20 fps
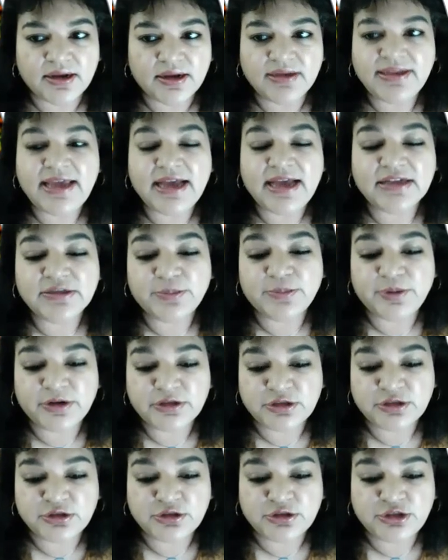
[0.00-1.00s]
Yeah, it's a
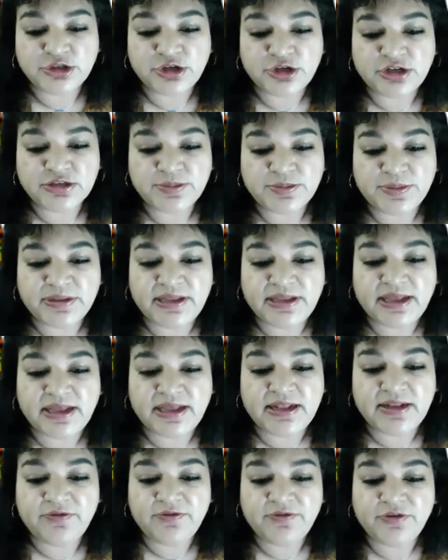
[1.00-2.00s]
personal choice. But then
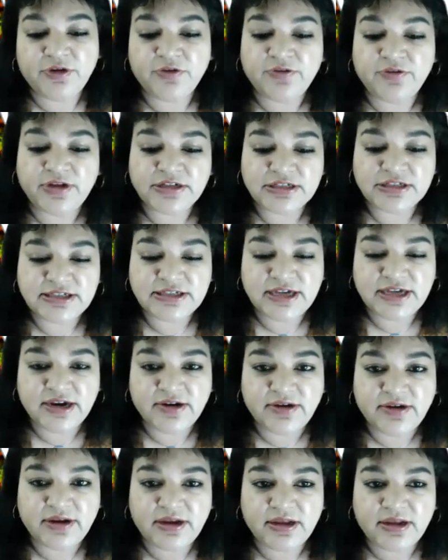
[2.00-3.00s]
if you're a
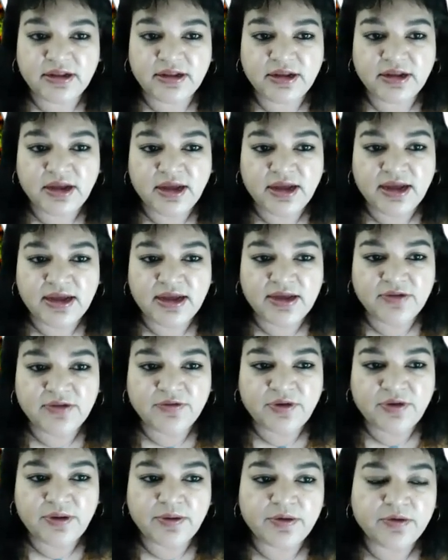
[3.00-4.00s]
vegetarian, if
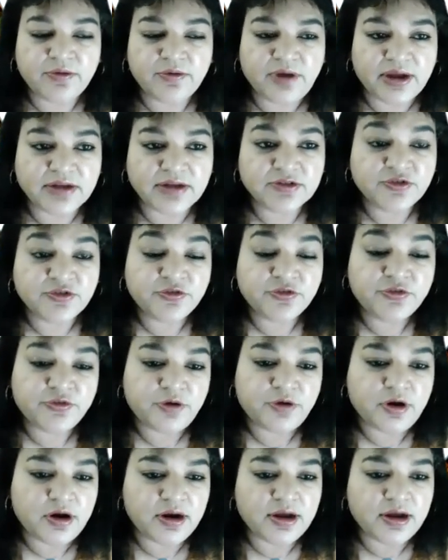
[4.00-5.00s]
I right,
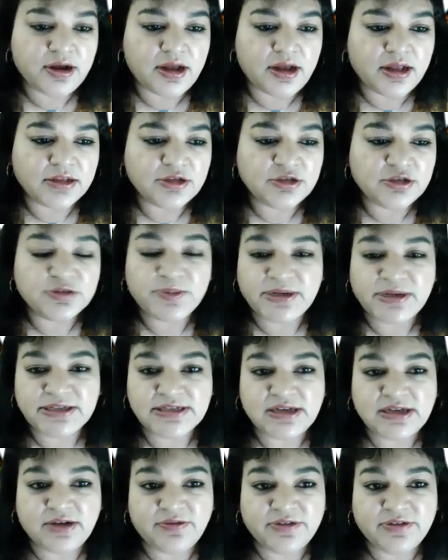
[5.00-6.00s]
I'll use myself
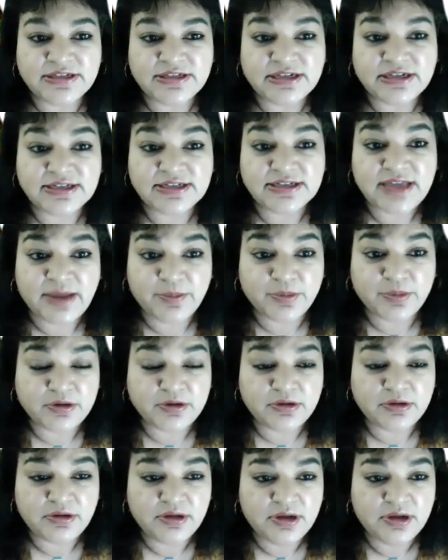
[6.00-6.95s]
as an example.